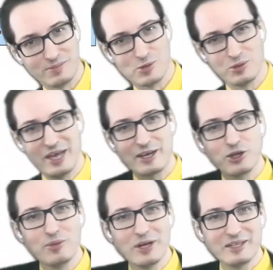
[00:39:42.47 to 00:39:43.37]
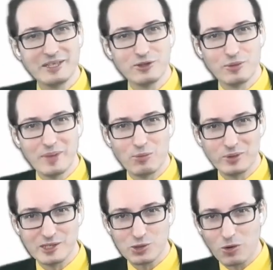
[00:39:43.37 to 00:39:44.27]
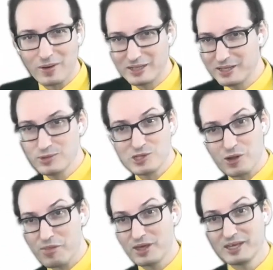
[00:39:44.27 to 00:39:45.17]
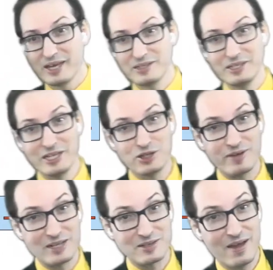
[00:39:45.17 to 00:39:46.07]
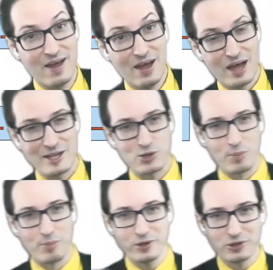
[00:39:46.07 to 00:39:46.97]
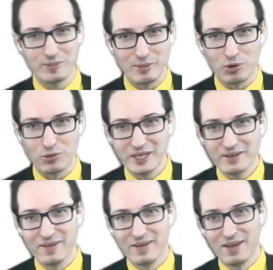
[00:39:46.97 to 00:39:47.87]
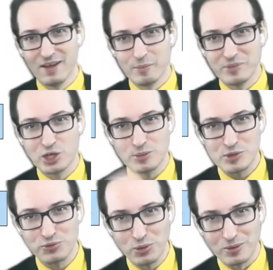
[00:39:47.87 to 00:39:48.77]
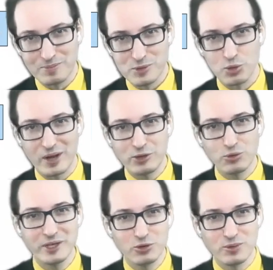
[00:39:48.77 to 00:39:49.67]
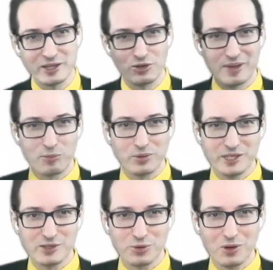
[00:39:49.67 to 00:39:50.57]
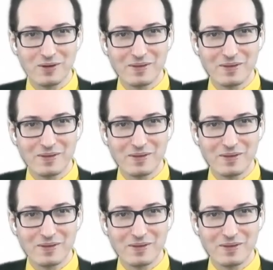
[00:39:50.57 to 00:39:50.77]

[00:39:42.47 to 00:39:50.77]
So they accumulate in the memory store and there is nothing yet in H files. At some point, the memory becomes full. So what do we do when the memory is full?